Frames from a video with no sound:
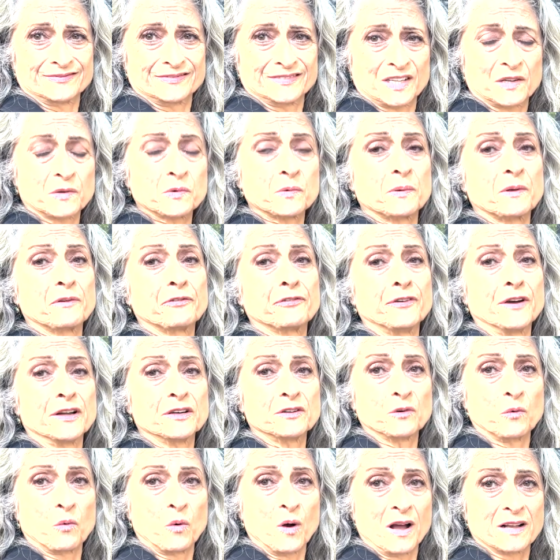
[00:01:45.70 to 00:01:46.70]
It would be fun
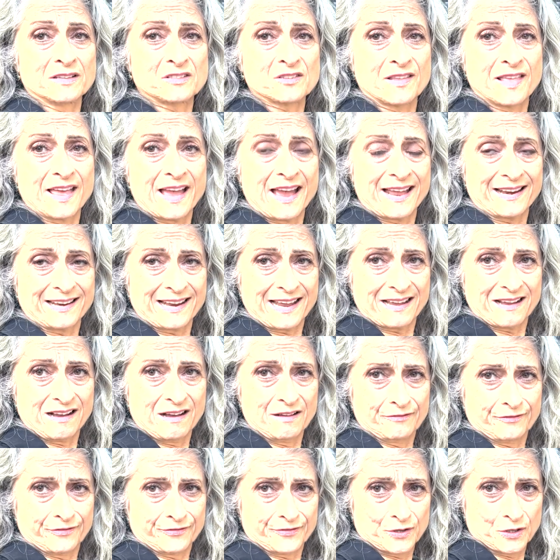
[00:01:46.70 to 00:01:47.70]
to watch that
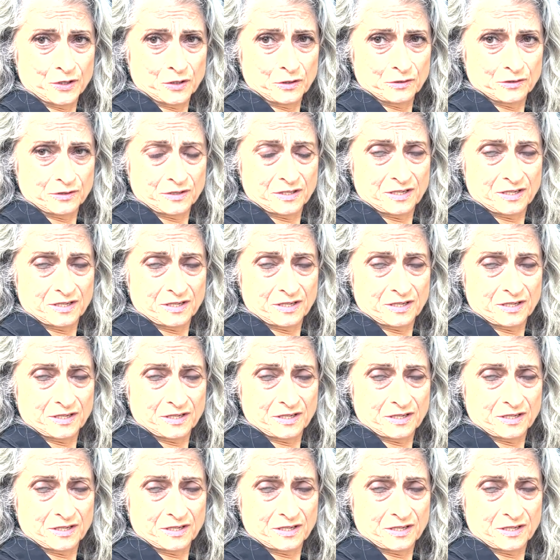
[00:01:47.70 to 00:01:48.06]
unfold